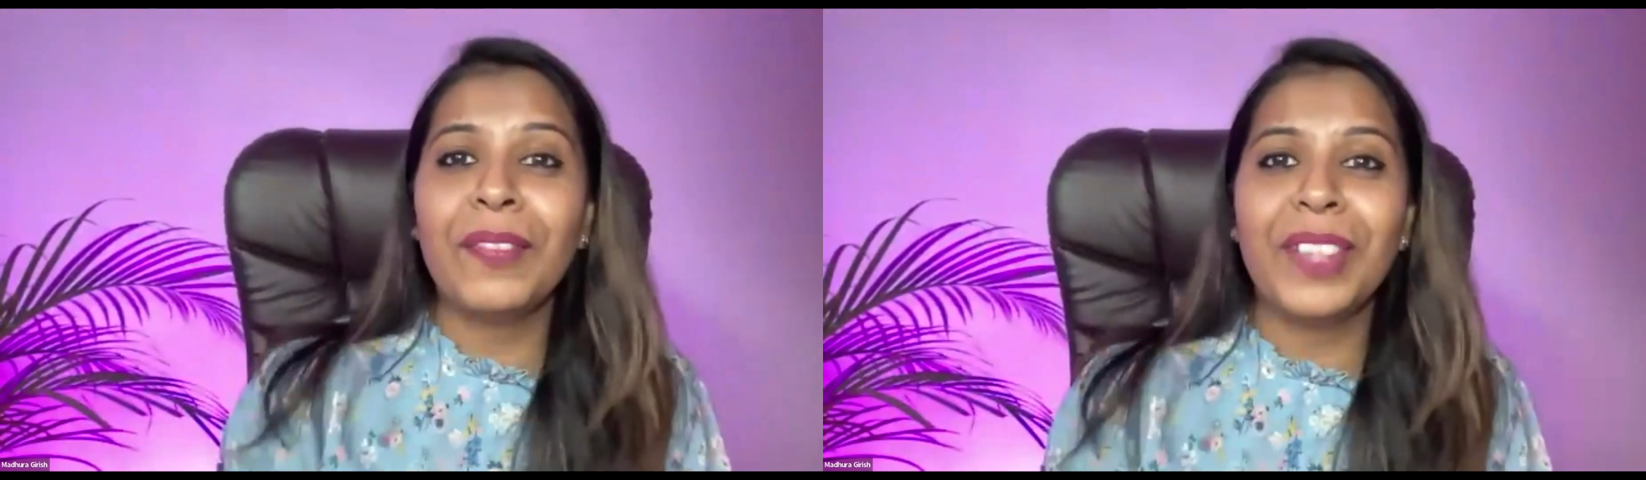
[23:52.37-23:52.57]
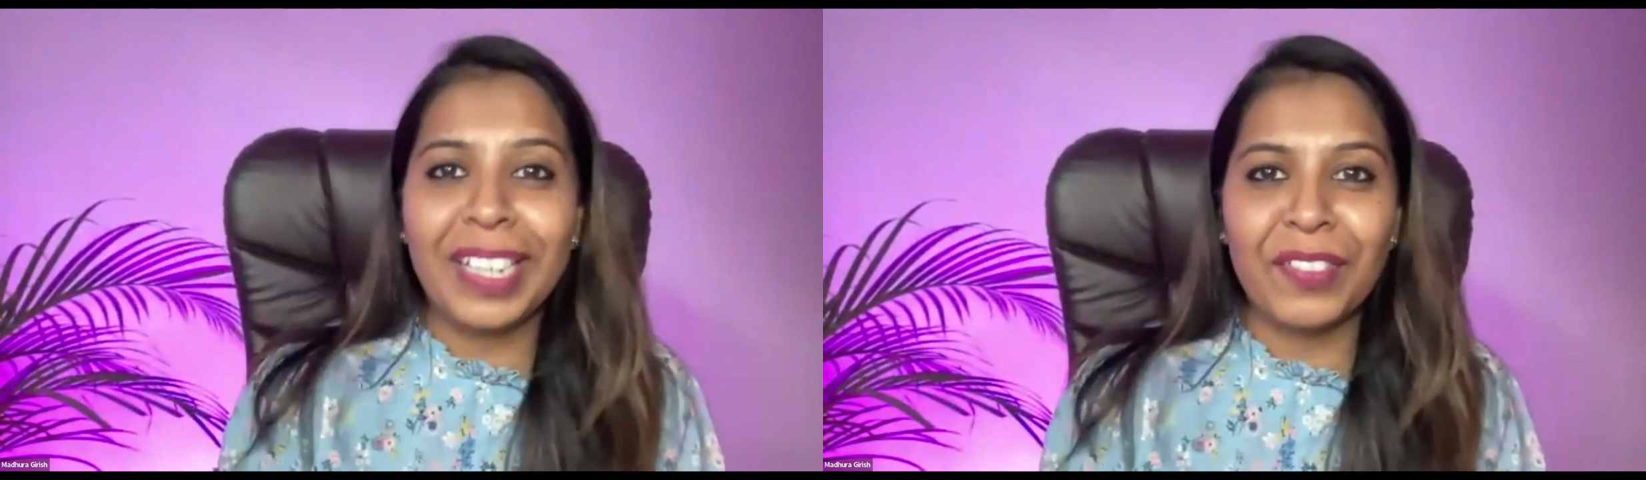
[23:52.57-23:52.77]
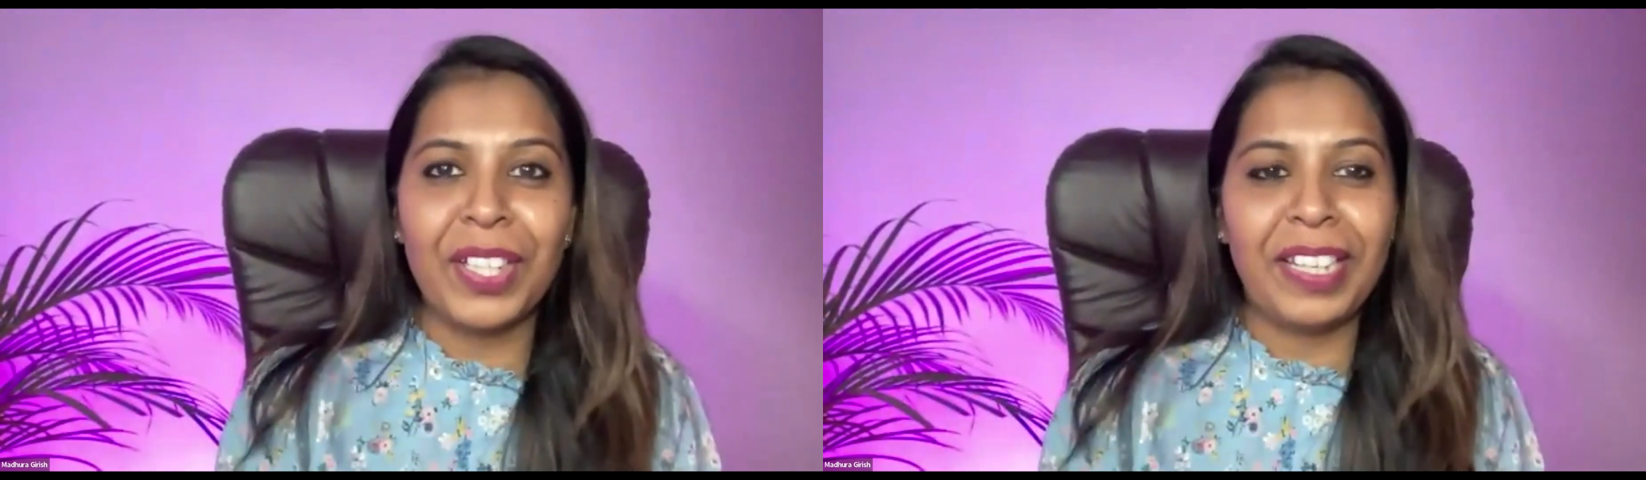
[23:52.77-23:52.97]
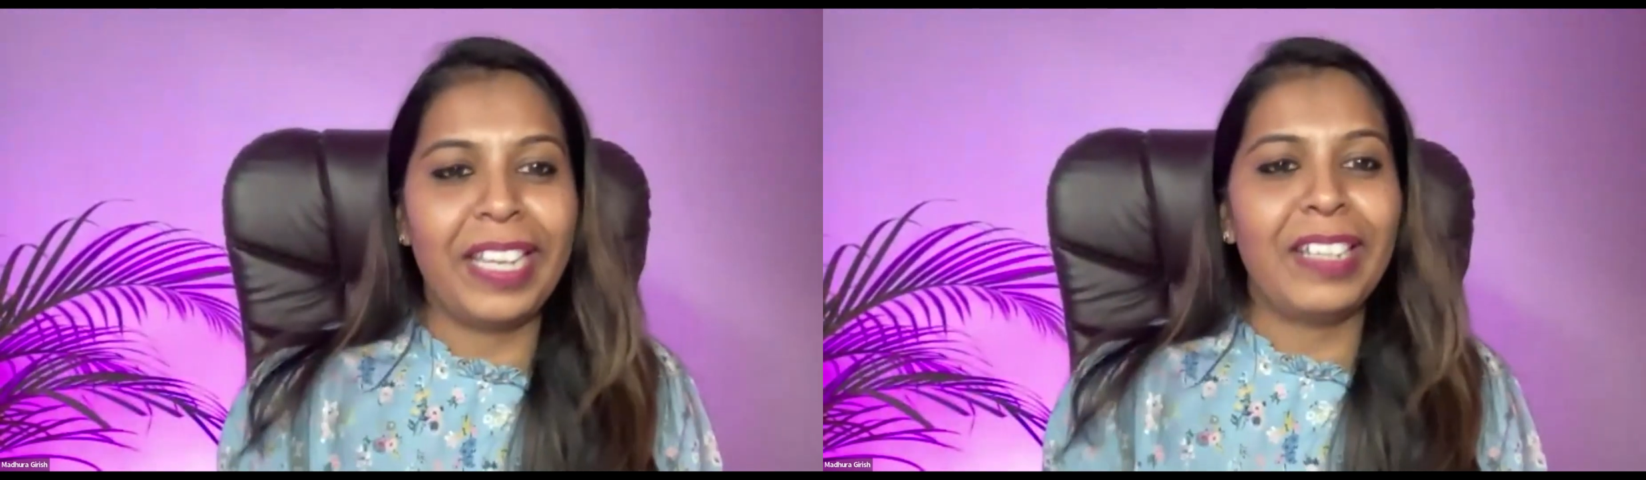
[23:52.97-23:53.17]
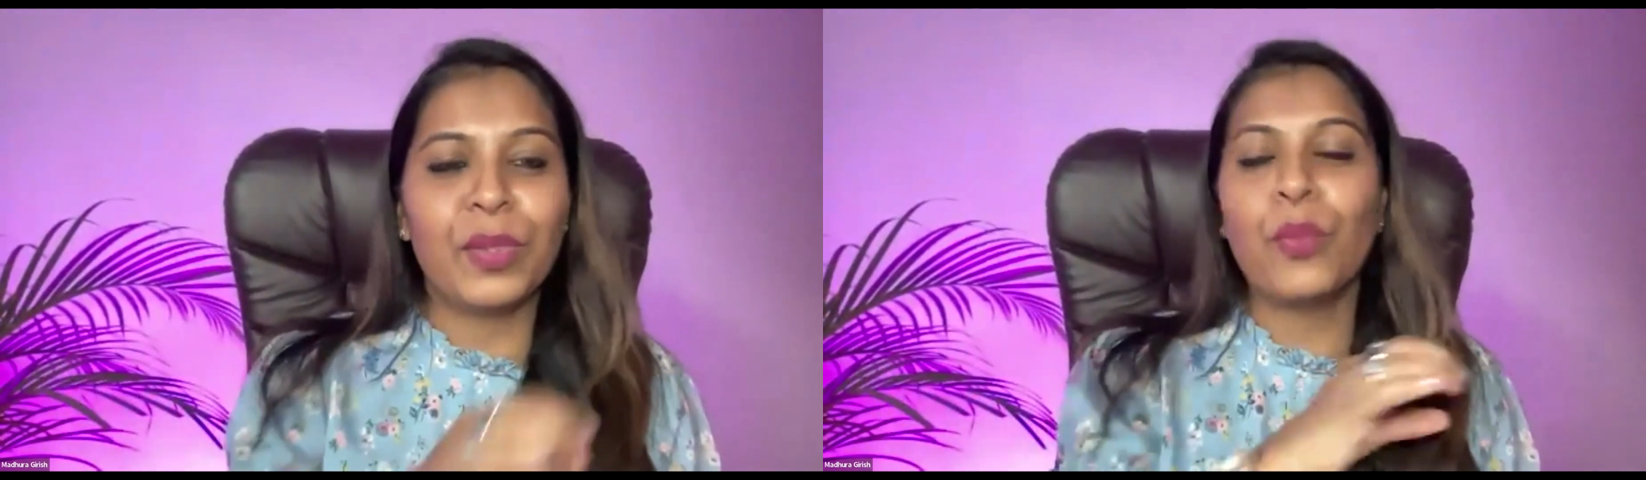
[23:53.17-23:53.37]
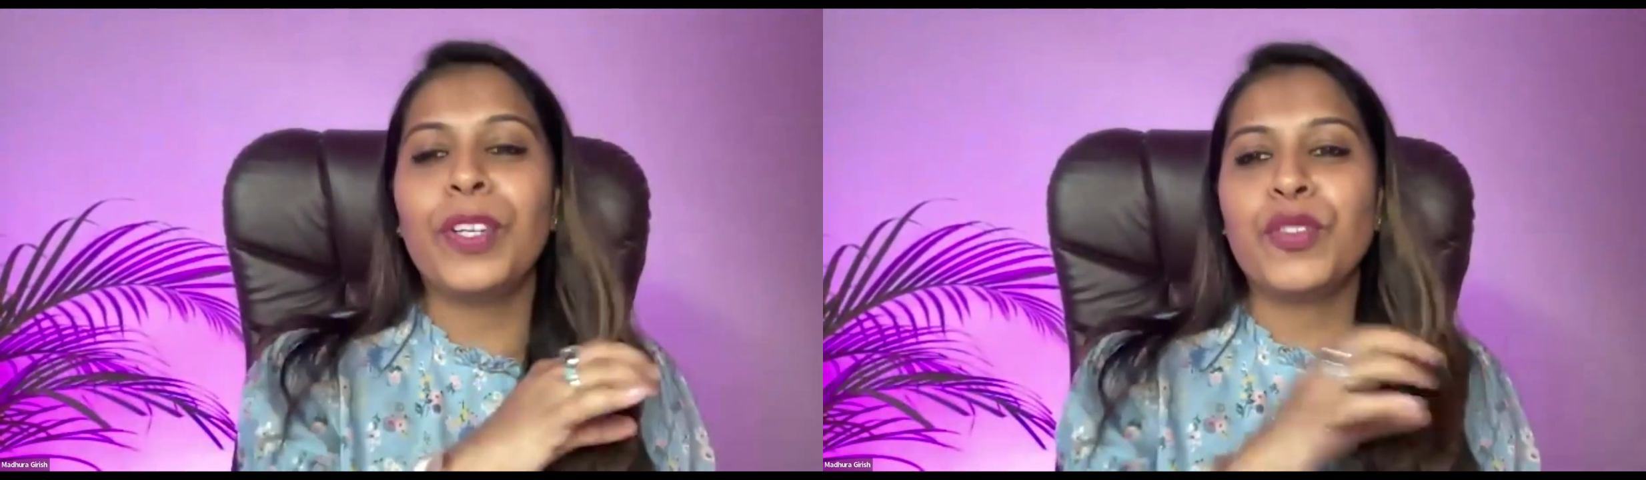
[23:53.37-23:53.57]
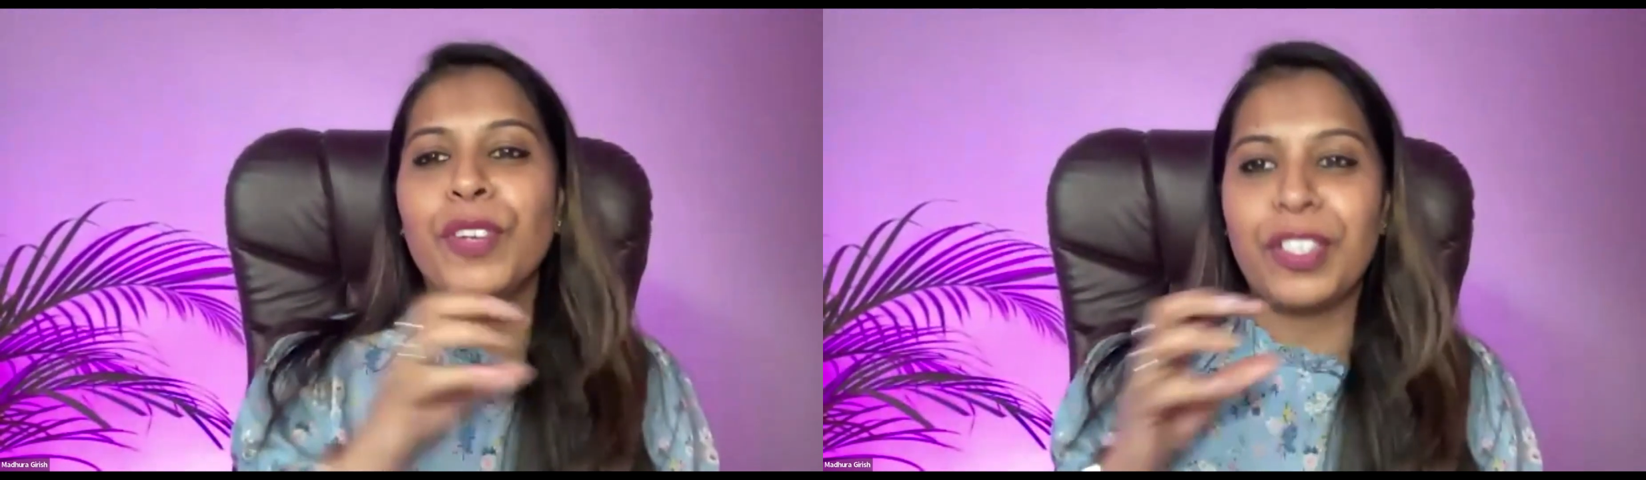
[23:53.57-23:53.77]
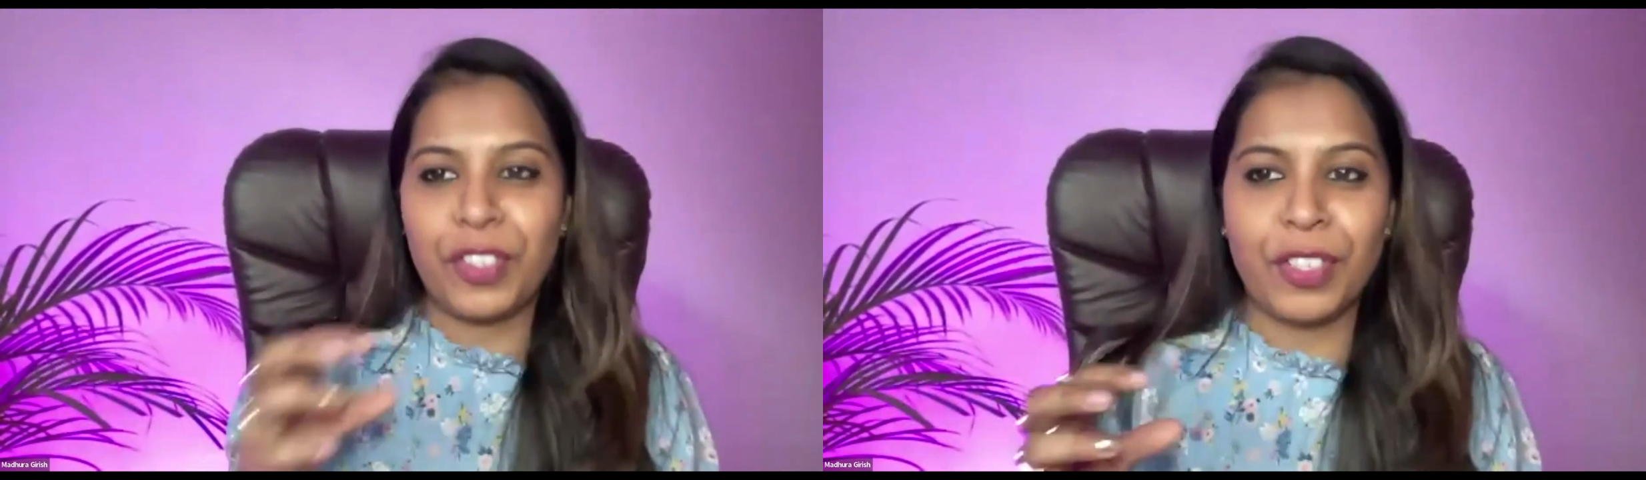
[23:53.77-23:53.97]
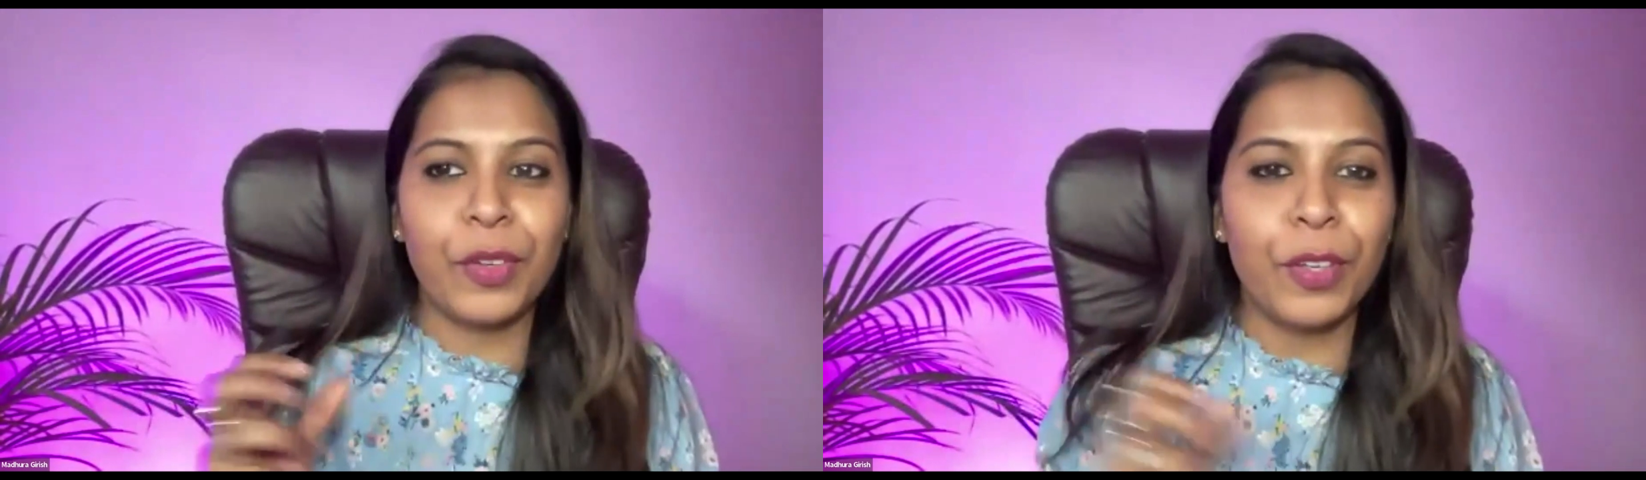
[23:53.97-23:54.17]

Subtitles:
I will give a link through which you register